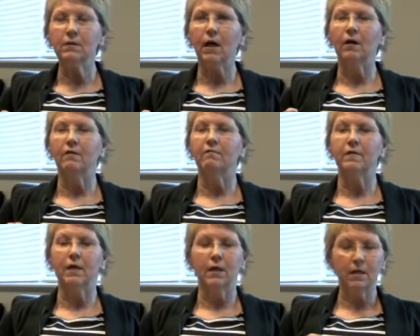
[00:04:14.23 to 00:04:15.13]
kind of
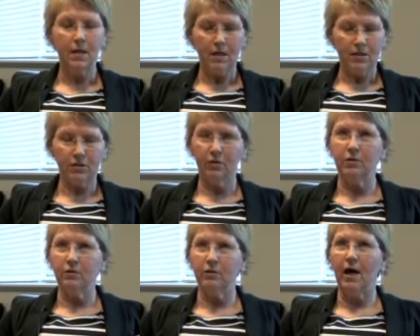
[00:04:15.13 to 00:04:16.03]
thing. So
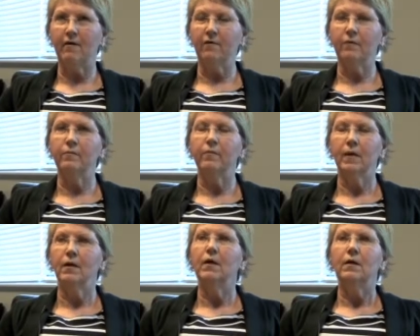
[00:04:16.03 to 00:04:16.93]
you have like a, a,
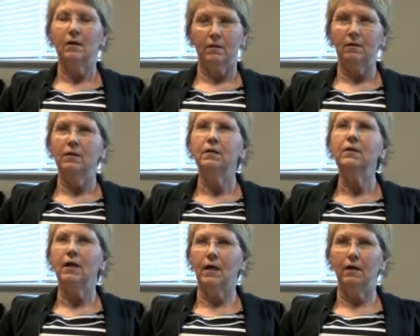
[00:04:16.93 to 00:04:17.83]
hydrostatic
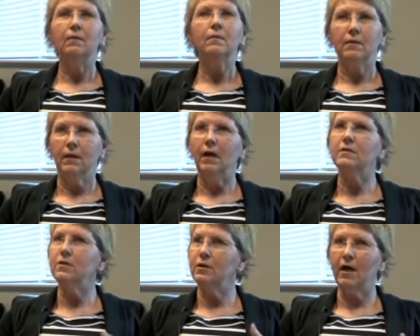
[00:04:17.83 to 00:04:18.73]
pressure. Yeah, so. Um,
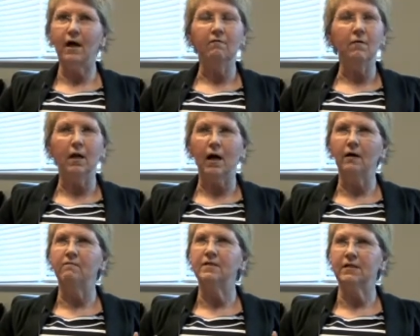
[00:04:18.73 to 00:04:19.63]
yeah. So you have a
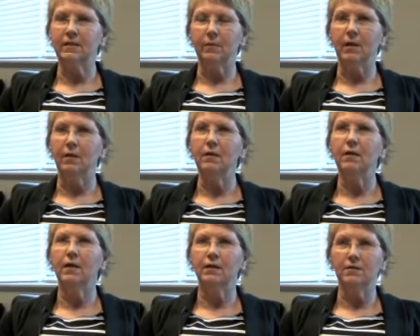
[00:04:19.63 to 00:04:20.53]
lot of edema
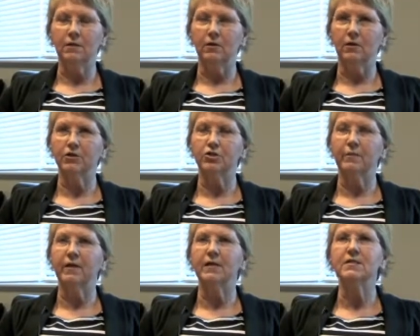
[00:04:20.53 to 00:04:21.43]
in these lower
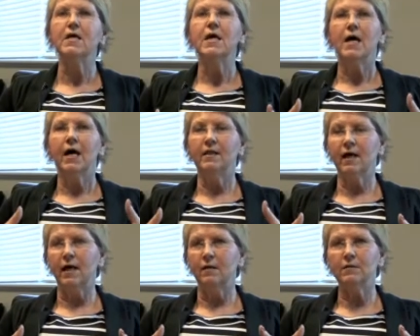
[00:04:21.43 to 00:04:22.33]
extremities, and
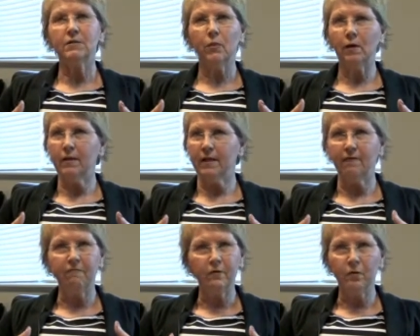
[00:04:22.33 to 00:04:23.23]
that swelling,
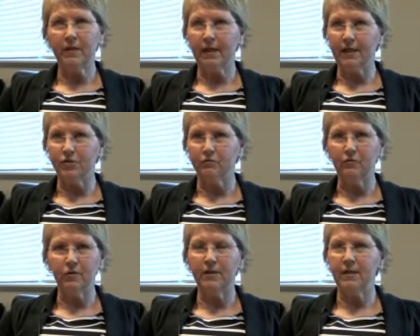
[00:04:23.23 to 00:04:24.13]
that fluid, that extra
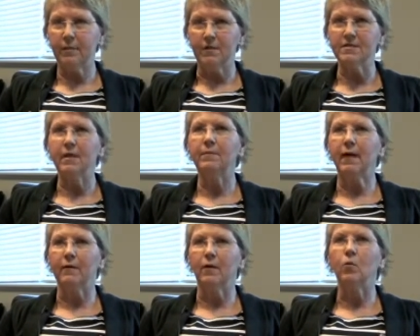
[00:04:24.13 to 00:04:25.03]
fluid that builds up
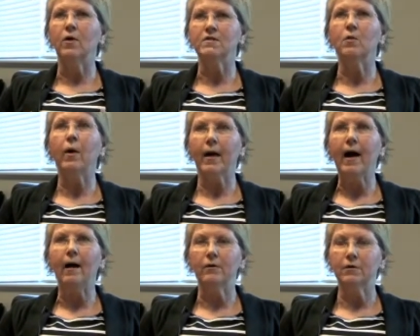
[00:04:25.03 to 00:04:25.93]
down there, wants a way
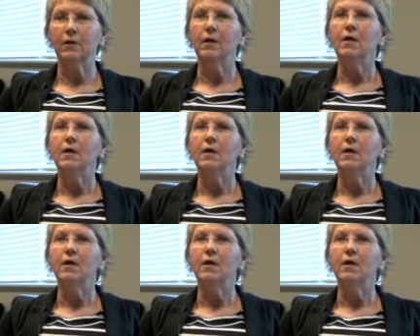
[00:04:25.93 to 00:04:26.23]
out.